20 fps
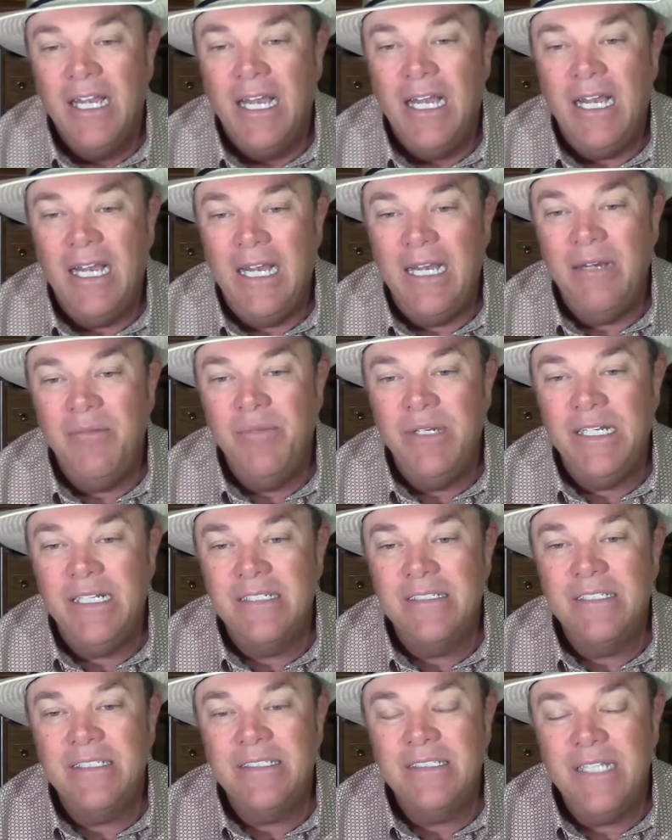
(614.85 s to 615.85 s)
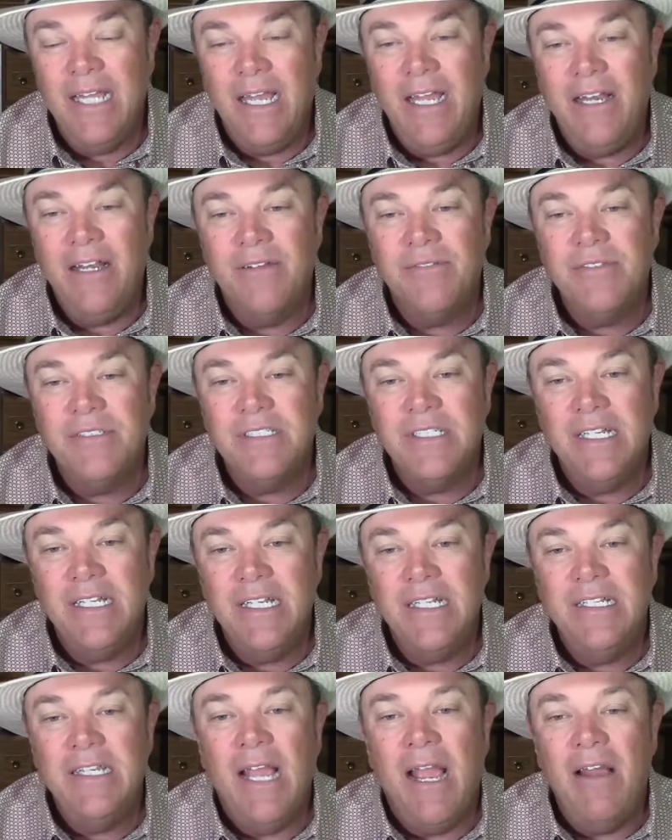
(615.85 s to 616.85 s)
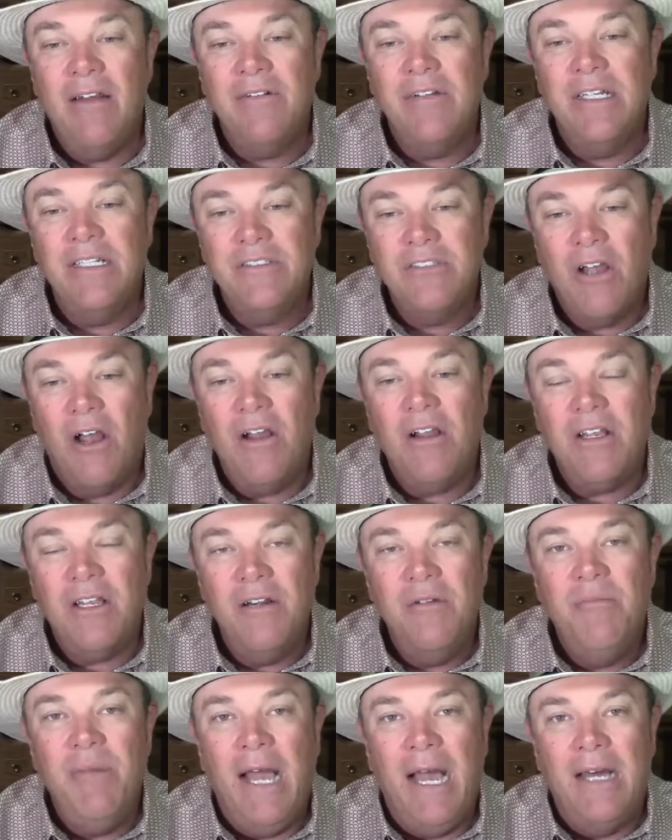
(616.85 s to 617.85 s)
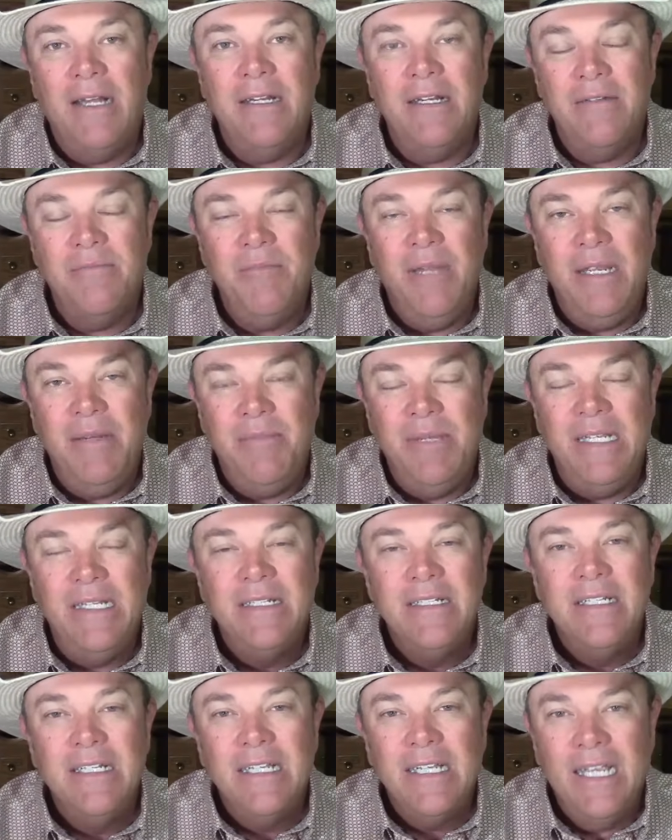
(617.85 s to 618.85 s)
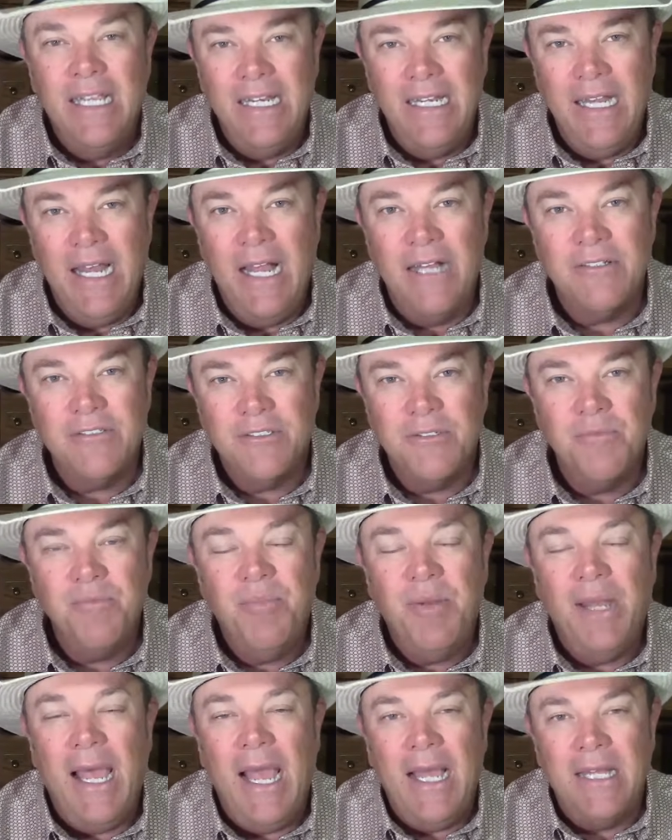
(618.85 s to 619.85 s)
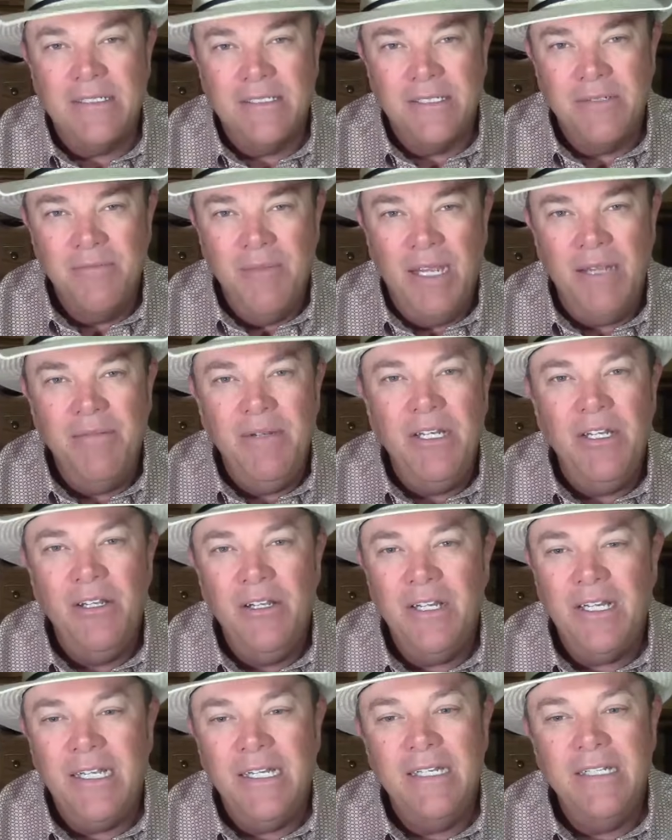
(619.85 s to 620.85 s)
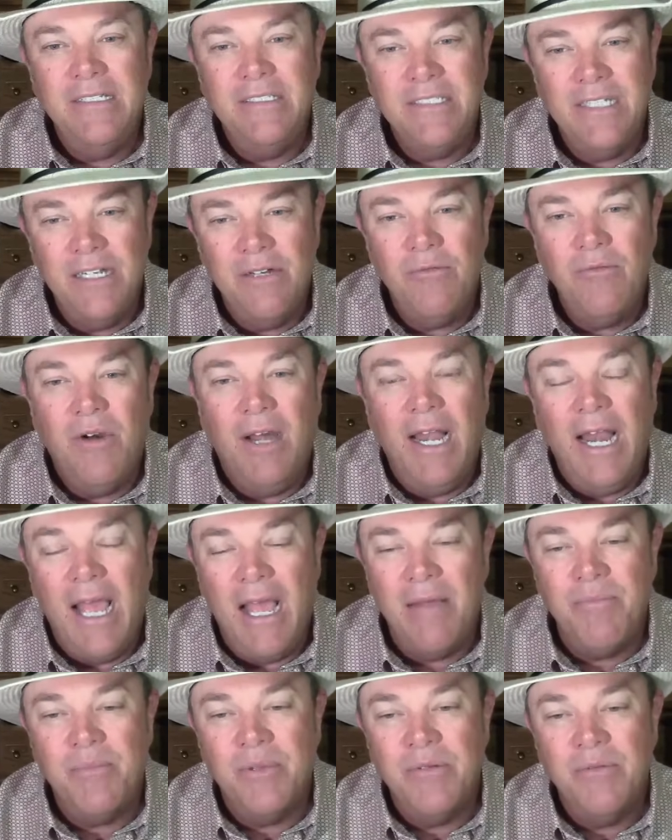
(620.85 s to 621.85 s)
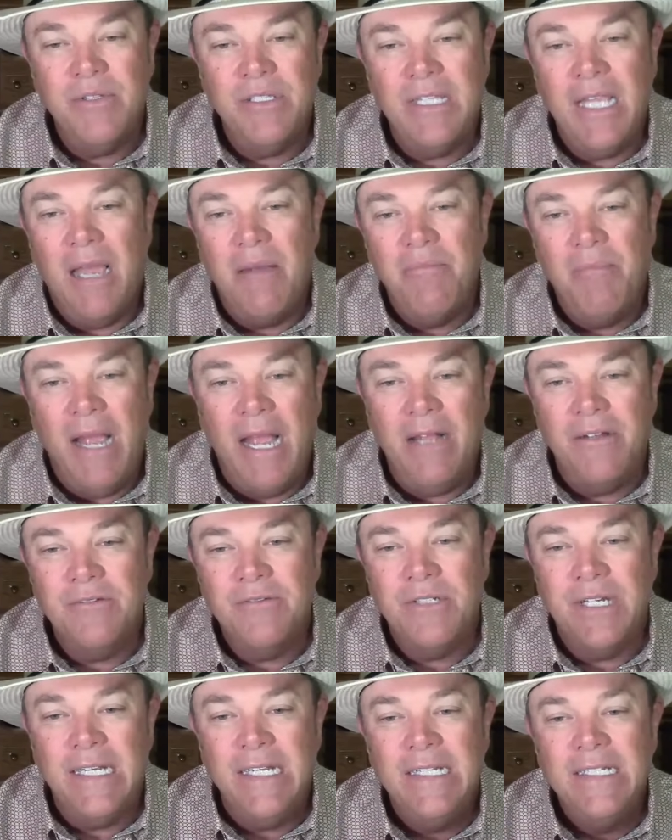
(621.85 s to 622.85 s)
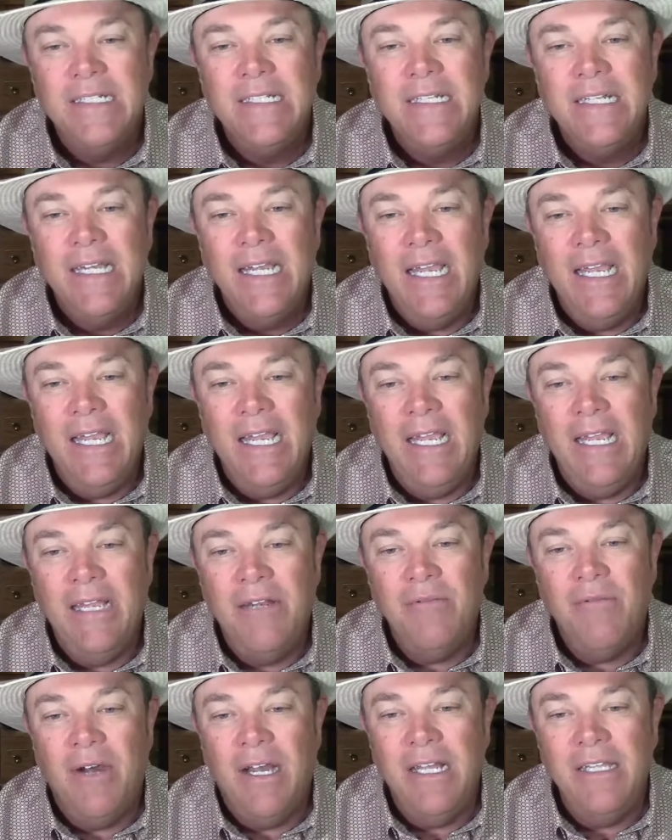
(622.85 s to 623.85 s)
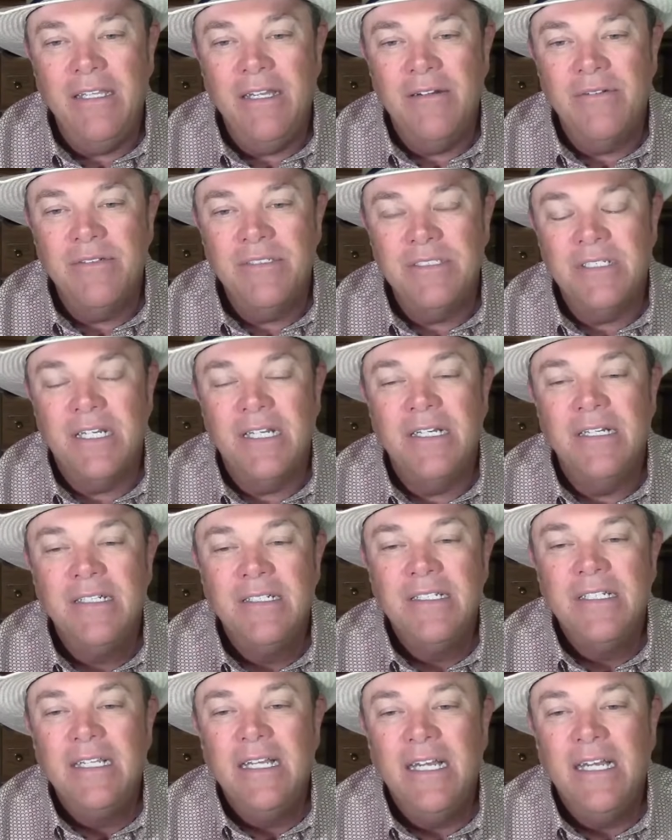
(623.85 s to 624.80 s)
But instead of sitting down and talking about it, maybe getting out some plats and maybe looking and seeing what happened with that boundary and why there was a